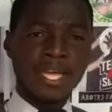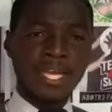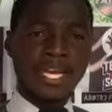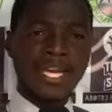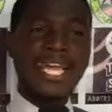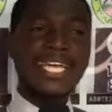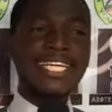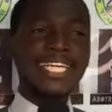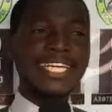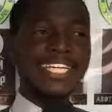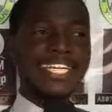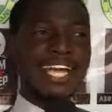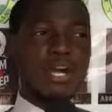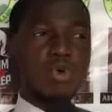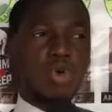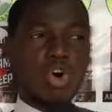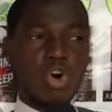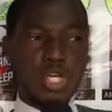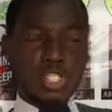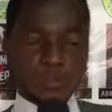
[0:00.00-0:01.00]
na ye de na
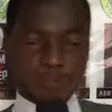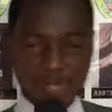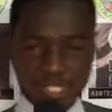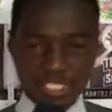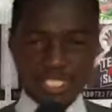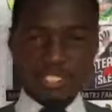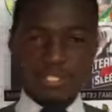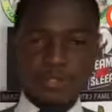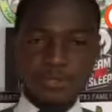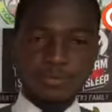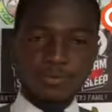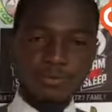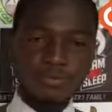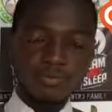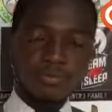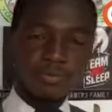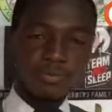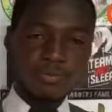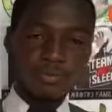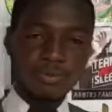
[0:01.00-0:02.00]
ko hospital
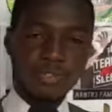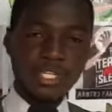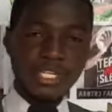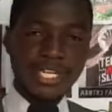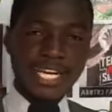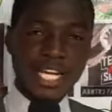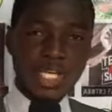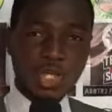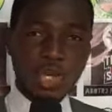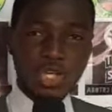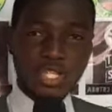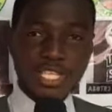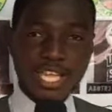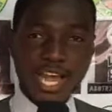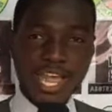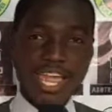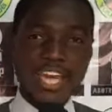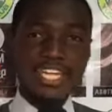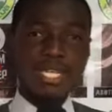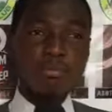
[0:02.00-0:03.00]
na doctor
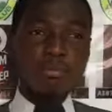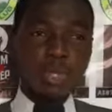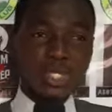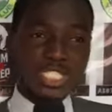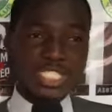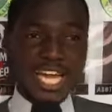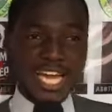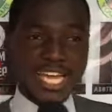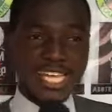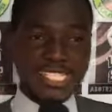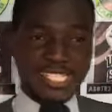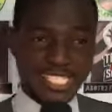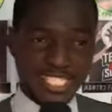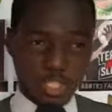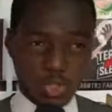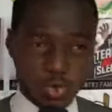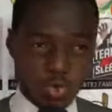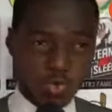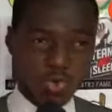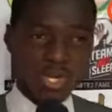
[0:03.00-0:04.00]
e de mogya esine
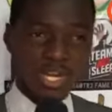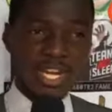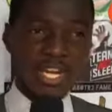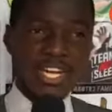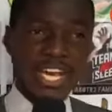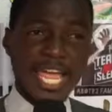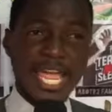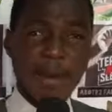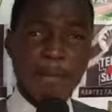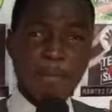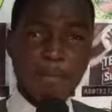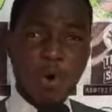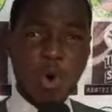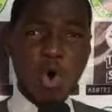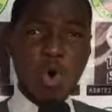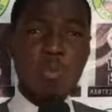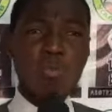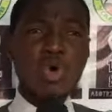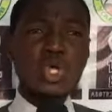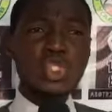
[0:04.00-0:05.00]
so na empo
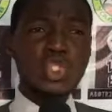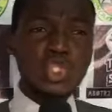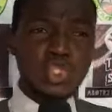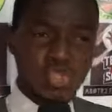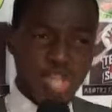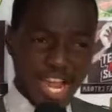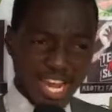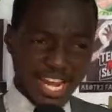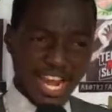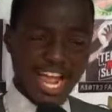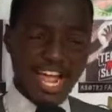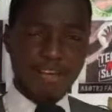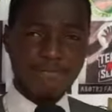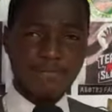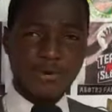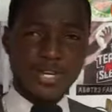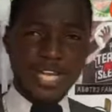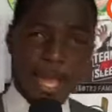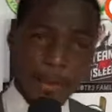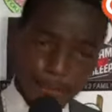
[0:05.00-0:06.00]
omotuaka
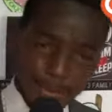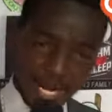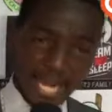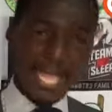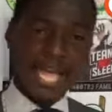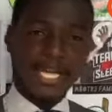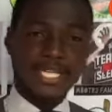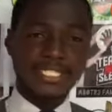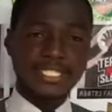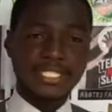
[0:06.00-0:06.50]
for that blood